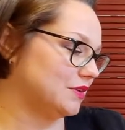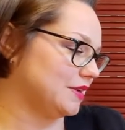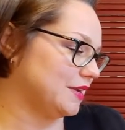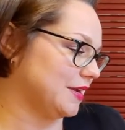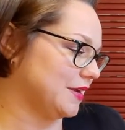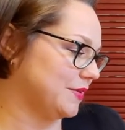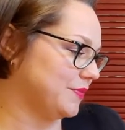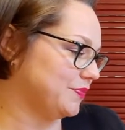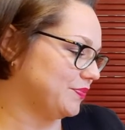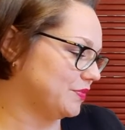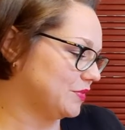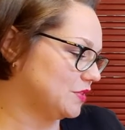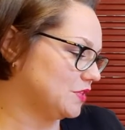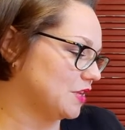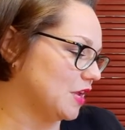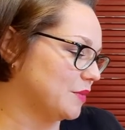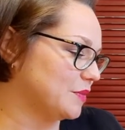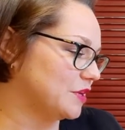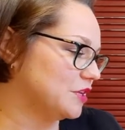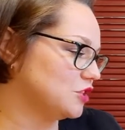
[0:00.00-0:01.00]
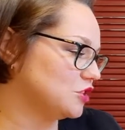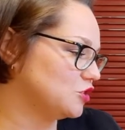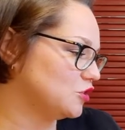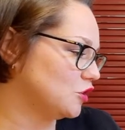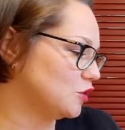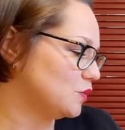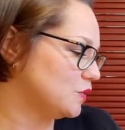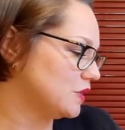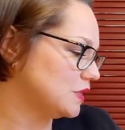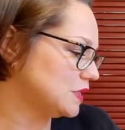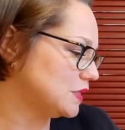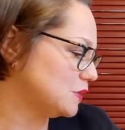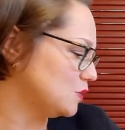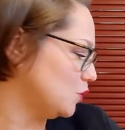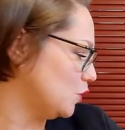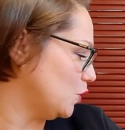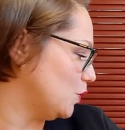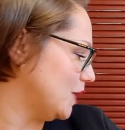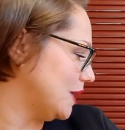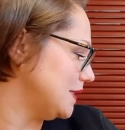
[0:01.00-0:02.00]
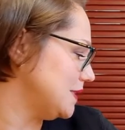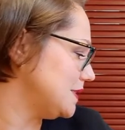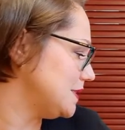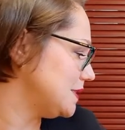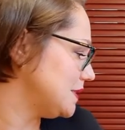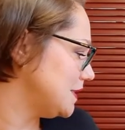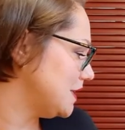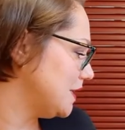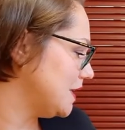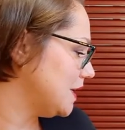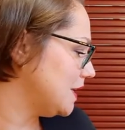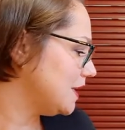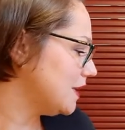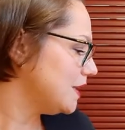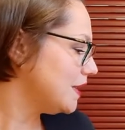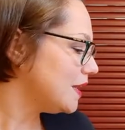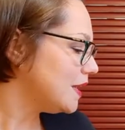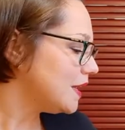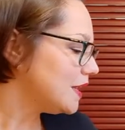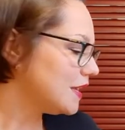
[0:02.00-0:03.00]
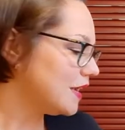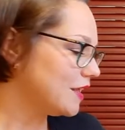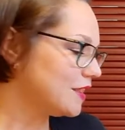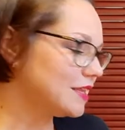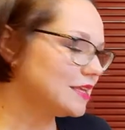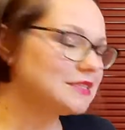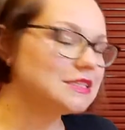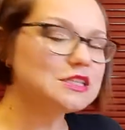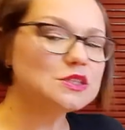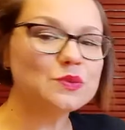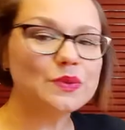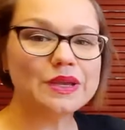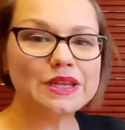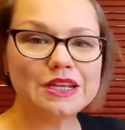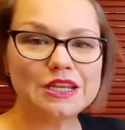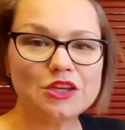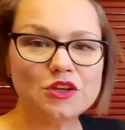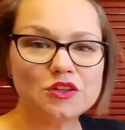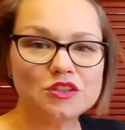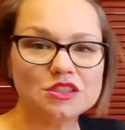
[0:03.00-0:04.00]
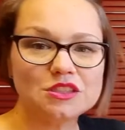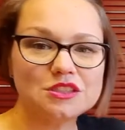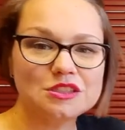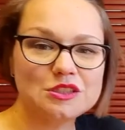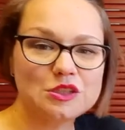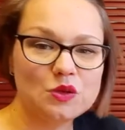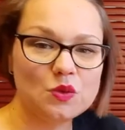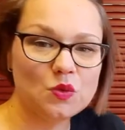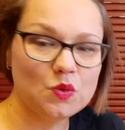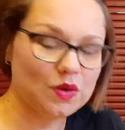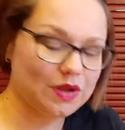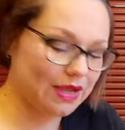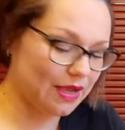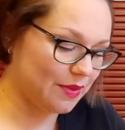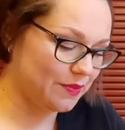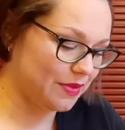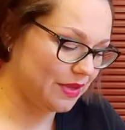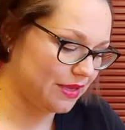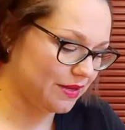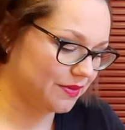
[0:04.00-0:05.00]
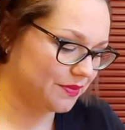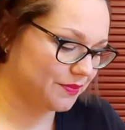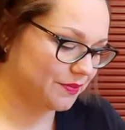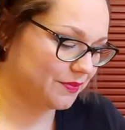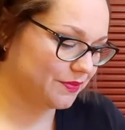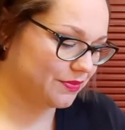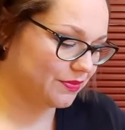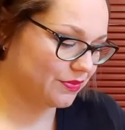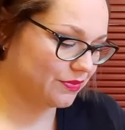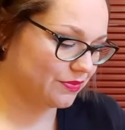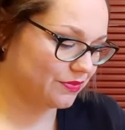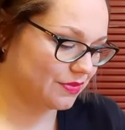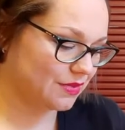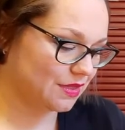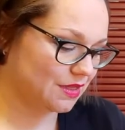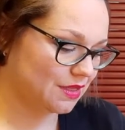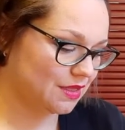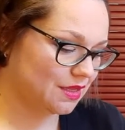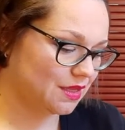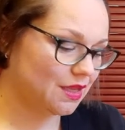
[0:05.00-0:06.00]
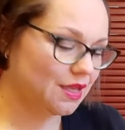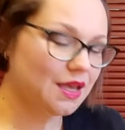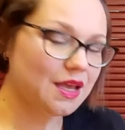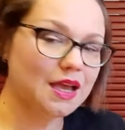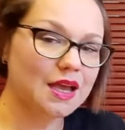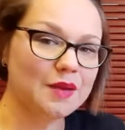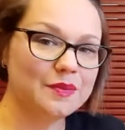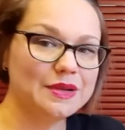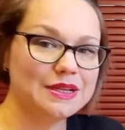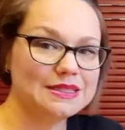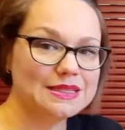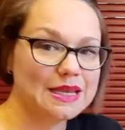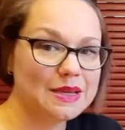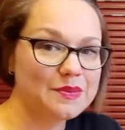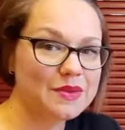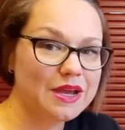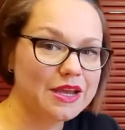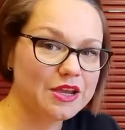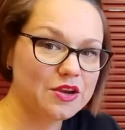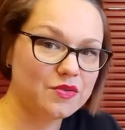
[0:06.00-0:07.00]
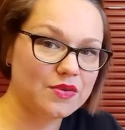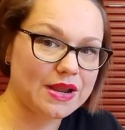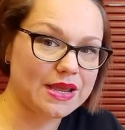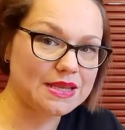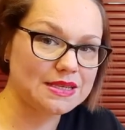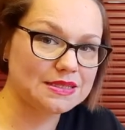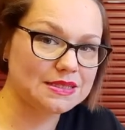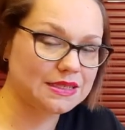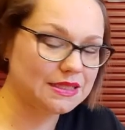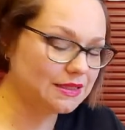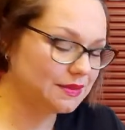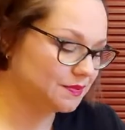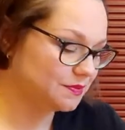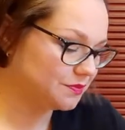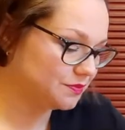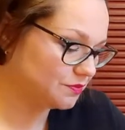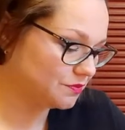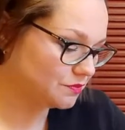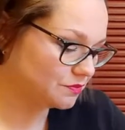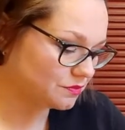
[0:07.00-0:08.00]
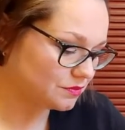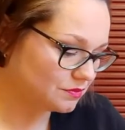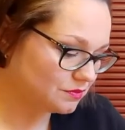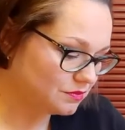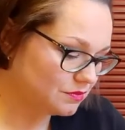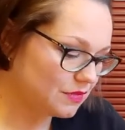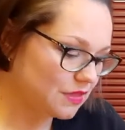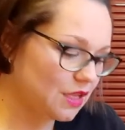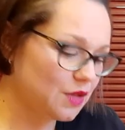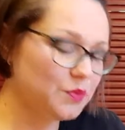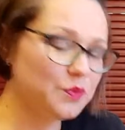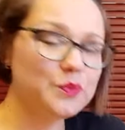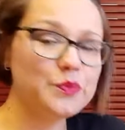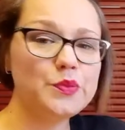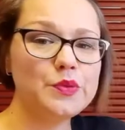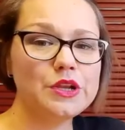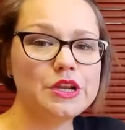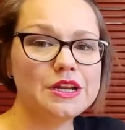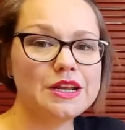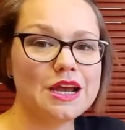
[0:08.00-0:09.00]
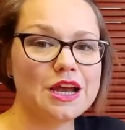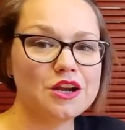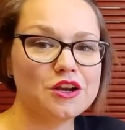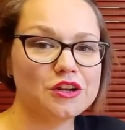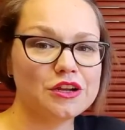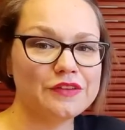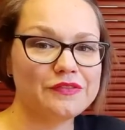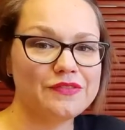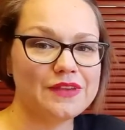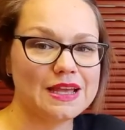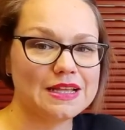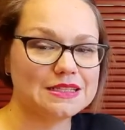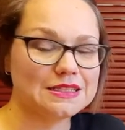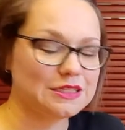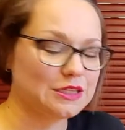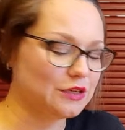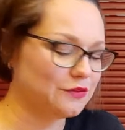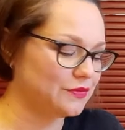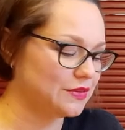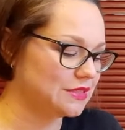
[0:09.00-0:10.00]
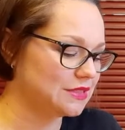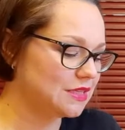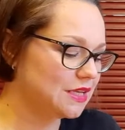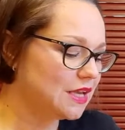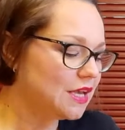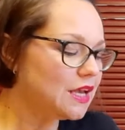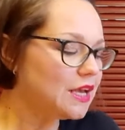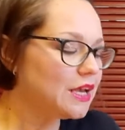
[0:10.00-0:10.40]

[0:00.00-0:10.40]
Okay, I'm going to start with the small ones. Now, this is where Newton's law come in. I'm going to take my eraser, put it down on a flat surface.